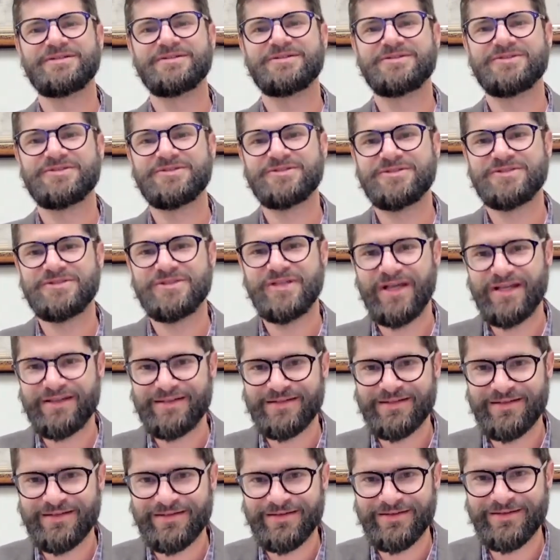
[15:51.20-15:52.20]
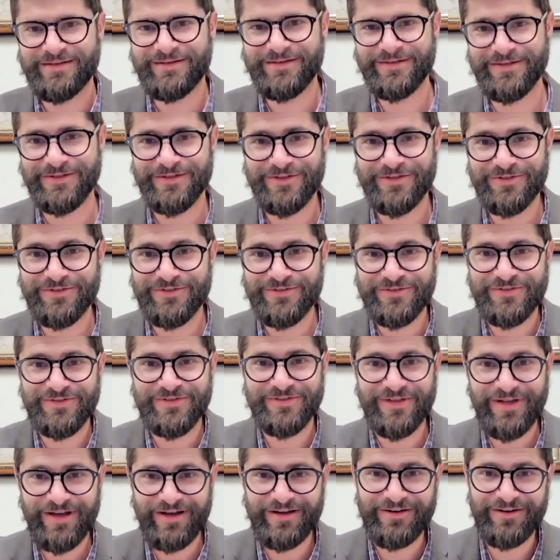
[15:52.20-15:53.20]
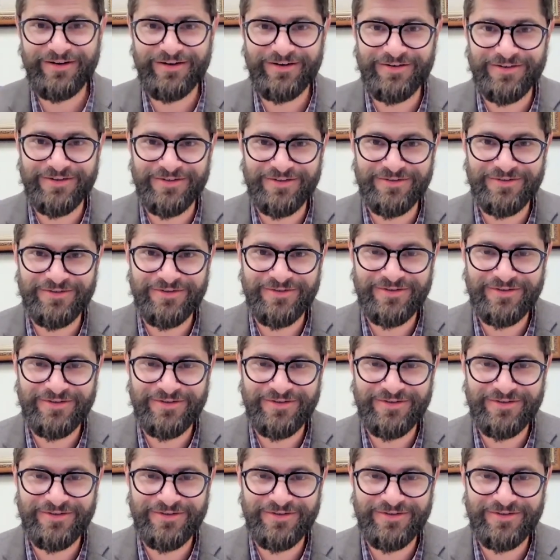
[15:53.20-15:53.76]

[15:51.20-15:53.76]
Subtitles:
Shit, you're stuck, aren't you?